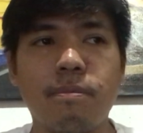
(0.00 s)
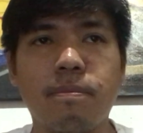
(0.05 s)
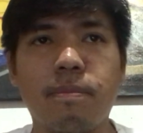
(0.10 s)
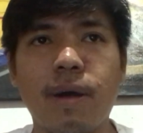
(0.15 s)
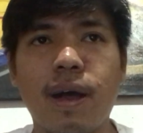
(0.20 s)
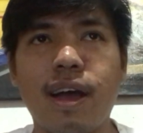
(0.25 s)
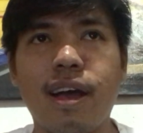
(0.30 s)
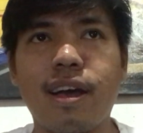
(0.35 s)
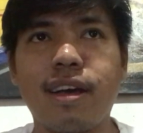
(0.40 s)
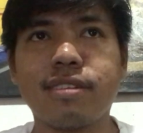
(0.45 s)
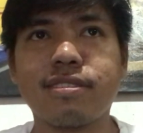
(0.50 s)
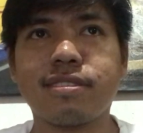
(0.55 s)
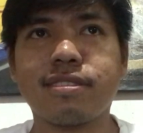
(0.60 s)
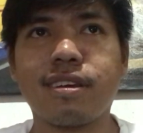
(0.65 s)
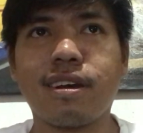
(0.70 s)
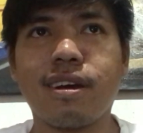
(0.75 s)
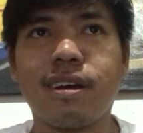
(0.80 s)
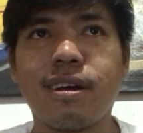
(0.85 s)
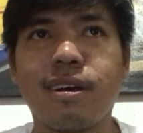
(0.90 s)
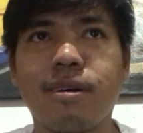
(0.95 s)
but
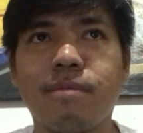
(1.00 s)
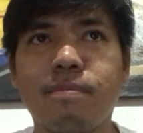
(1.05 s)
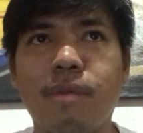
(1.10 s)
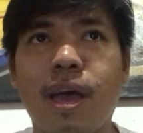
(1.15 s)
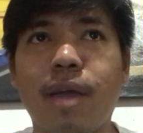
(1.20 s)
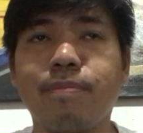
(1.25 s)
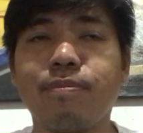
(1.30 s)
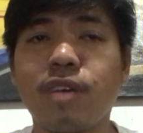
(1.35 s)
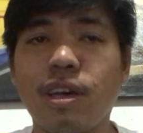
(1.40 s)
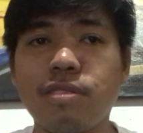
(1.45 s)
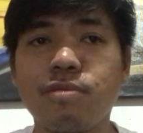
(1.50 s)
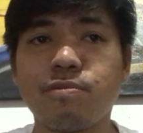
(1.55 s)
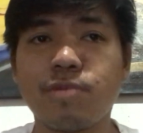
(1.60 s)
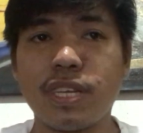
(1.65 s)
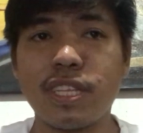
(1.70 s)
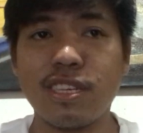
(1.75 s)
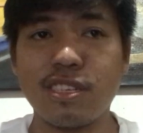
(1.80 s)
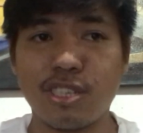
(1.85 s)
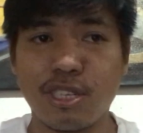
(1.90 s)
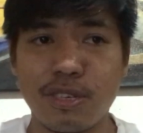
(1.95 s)
I'm not
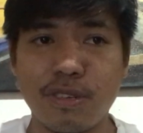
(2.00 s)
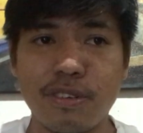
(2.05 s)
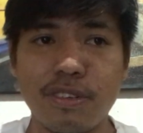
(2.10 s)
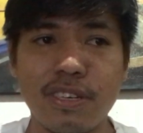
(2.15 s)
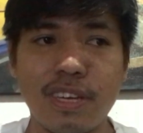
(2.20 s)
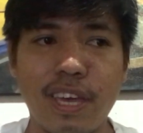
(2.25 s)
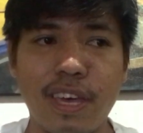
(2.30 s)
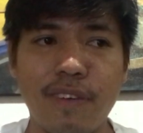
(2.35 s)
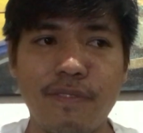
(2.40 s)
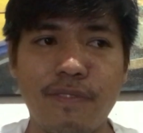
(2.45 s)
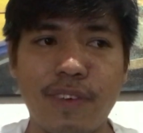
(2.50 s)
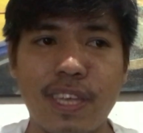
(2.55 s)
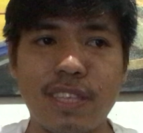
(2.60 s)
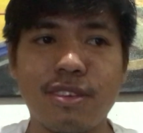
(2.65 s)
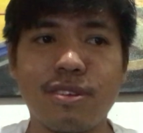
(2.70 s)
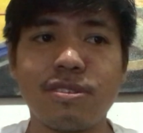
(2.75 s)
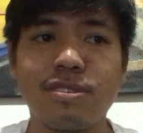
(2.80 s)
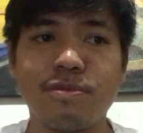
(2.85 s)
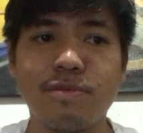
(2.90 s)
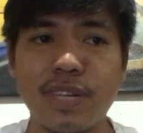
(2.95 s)
really sure if
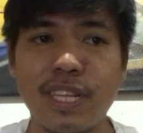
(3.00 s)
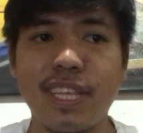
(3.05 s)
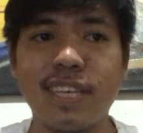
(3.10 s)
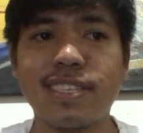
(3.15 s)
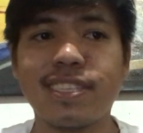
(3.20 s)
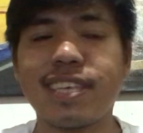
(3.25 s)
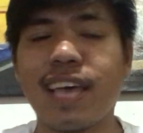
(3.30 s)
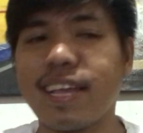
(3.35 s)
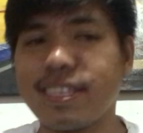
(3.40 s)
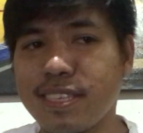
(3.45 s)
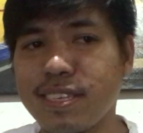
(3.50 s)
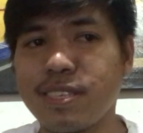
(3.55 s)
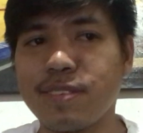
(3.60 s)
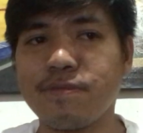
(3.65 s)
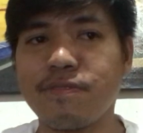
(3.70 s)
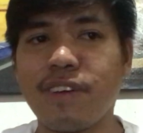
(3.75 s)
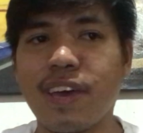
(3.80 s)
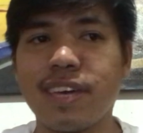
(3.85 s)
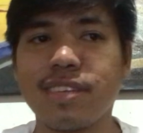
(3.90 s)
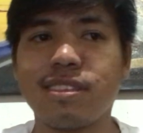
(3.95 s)
it could really
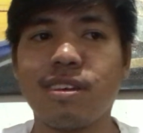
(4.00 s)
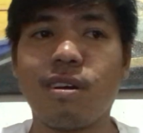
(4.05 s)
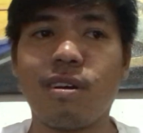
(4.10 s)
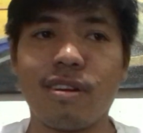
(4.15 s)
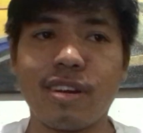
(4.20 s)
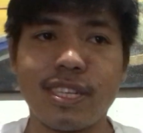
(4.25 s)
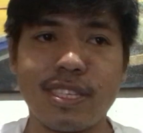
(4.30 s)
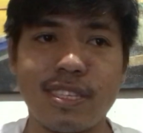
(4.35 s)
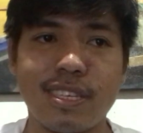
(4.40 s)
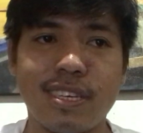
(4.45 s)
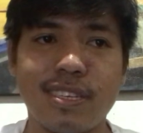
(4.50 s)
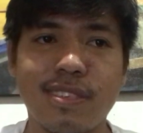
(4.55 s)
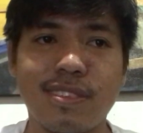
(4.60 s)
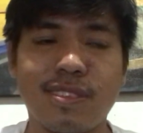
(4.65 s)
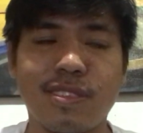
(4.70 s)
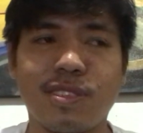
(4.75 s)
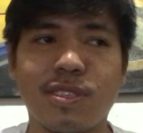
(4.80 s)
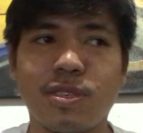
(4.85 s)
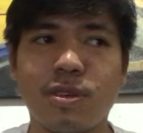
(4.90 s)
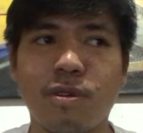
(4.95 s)
satisfy the
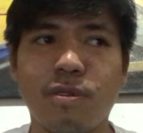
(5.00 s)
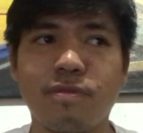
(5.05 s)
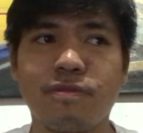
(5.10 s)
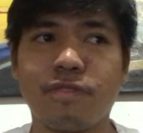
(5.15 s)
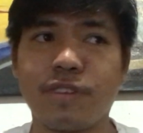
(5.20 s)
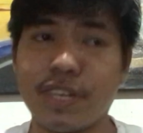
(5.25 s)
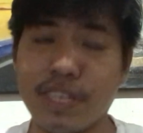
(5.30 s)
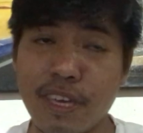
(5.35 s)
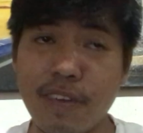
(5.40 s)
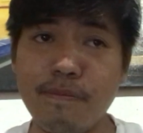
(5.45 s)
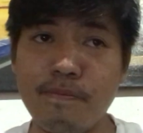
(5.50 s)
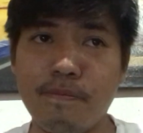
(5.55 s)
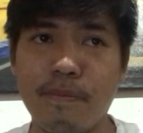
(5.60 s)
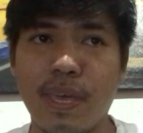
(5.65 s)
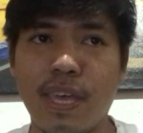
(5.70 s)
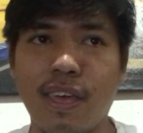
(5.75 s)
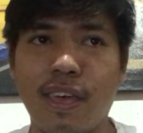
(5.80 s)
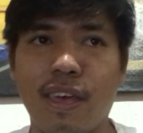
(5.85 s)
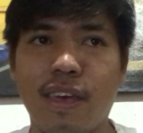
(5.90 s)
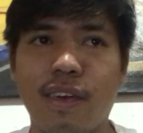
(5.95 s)
artist. So forgive
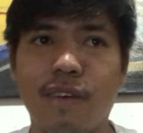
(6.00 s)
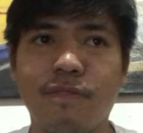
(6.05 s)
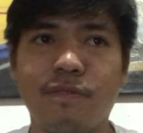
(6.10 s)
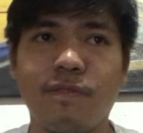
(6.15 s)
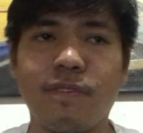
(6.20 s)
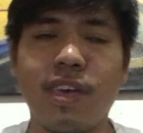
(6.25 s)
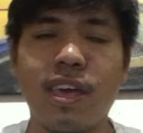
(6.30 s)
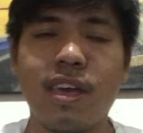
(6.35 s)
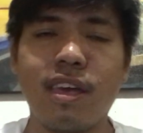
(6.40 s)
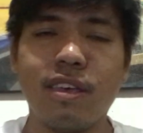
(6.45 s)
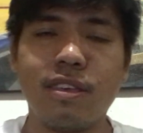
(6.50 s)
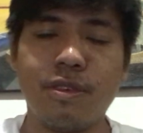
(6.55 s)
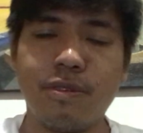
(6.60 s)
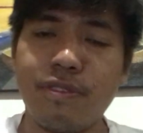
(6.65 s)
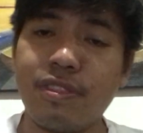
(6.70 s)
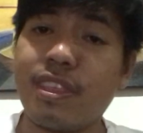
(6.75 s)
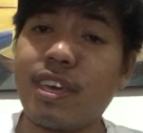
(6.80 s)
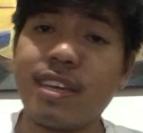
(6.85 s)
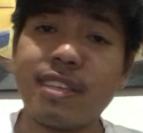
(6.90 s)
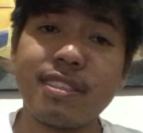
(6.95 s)
me if
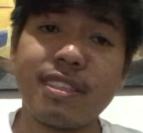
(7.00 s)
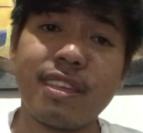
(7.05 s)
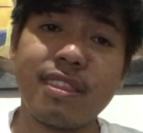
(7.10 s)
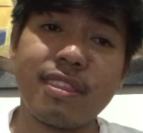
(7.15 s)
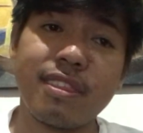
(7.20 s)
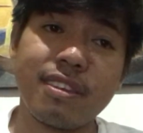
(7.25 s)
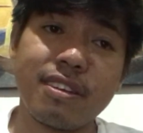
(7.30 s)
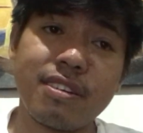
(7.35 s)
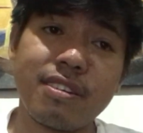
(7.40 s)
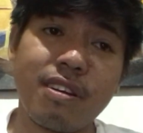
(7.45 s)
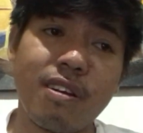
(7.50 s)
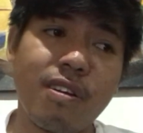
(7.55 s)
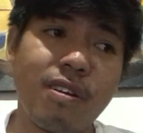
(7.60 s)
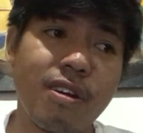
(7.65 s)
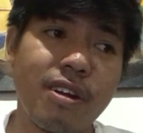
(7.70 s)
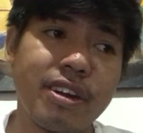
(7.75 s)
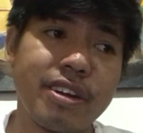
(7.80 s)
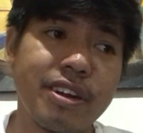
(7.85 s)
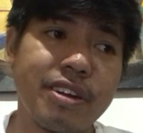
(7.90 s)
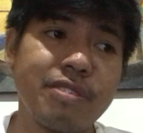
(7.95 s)
you think that there
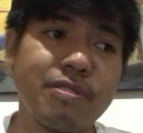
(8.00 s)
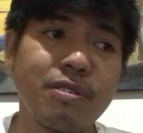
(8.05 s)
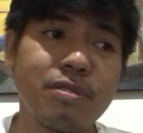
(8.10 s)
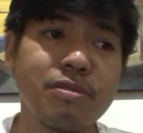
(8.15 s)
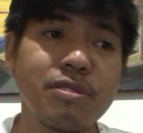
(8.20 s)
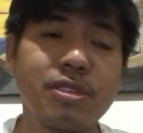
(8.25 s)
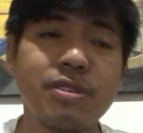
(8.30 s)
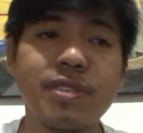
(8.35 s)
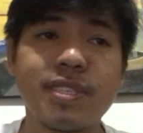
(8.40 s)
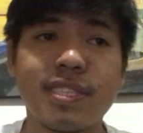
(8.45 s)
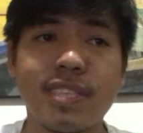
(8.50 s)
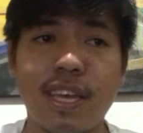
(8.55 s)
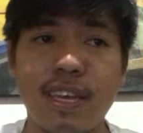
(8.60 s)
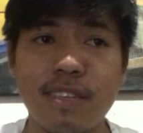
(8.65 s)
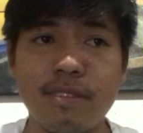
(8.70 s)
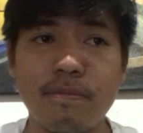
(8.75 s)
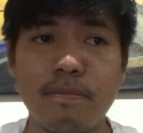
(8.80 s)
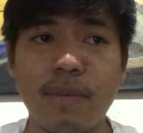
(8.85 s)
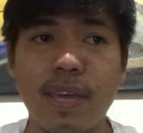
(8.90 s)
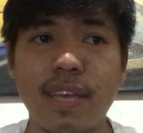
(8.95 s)
are erroneous
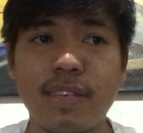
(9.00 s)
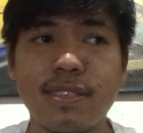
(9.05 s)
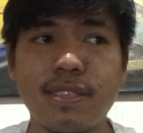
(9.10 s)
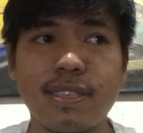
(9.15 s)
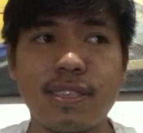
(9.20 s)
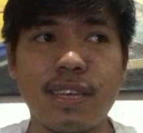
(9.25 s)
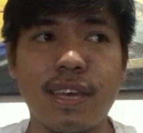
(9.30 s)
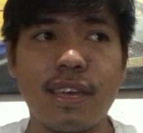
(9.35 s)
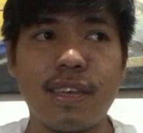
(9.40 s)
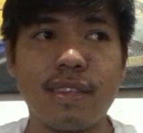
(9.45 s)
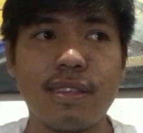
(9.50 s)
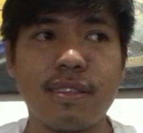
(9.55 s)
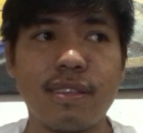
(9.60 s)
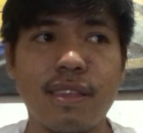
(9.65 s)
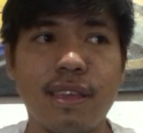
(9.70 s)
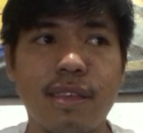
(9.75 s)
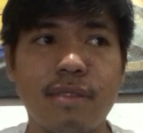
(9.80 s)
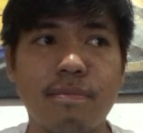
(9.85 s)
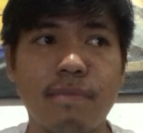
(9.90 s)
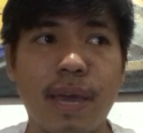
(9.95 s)
statements
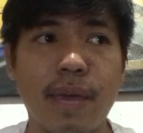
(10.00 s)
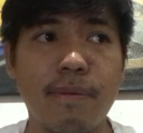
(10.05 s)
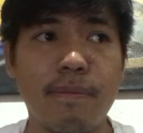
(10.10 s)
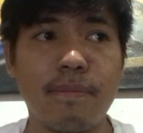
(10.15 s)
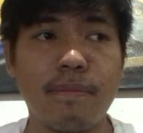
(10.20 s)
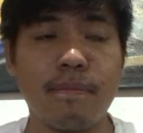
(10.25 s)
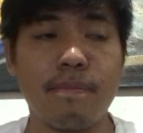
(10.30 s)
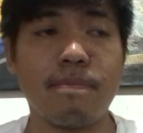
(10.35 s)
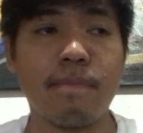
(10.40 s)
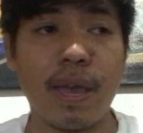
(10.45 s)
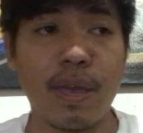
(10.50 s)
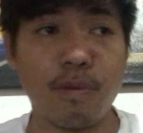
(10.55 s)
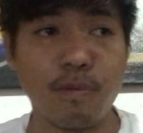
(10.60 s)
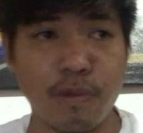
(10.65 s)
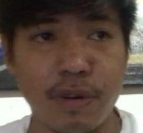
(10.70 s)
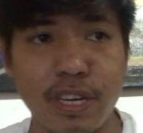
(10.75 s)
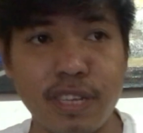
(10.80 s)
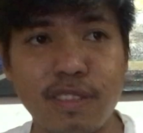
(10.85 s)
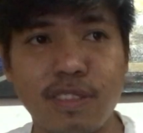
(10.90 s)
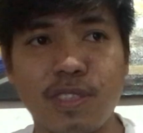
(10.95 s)
in my
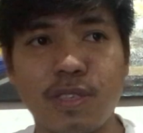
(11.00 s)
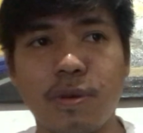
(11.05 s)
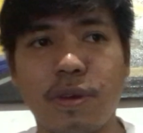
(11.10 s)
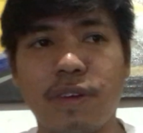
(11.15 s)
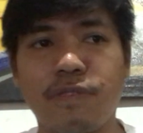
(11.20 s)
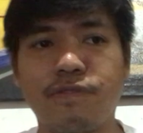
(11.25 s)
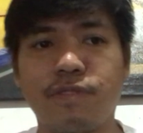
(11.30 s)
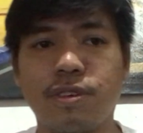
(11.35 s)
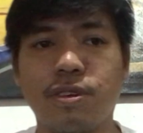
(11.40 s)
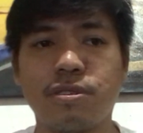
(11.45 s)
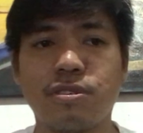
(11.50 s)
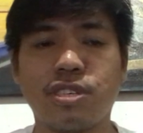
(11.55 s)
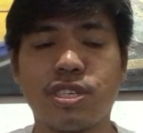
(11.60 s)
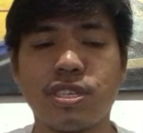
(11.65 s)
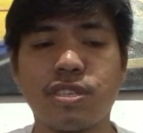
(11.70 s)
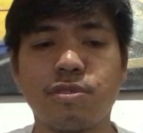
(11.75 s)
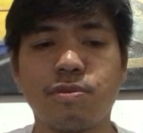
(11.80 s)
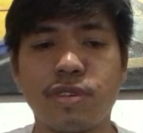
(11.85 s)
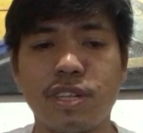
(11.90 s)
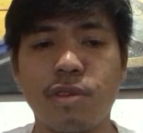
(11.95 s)
words. So if you
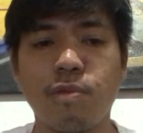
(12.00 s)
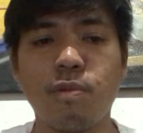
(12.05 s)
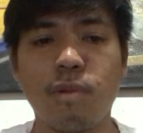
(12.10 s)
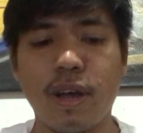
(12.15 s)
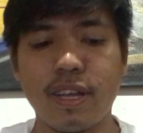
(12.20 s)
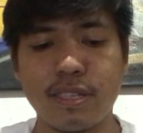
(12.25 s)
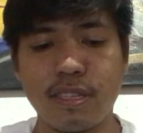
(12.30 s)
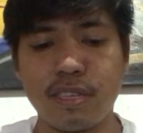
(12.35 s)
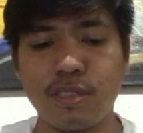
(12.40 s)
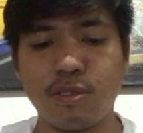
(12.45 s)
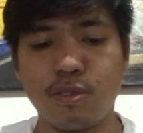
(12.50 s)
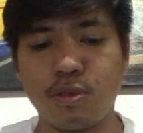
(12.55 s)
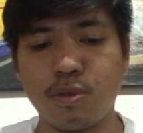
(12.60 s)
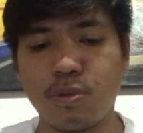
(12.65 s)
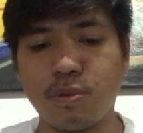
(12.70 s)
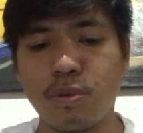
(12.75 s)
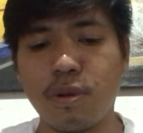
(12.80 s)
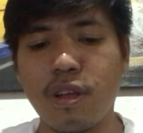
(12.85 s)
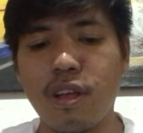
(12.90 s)
just really wanted to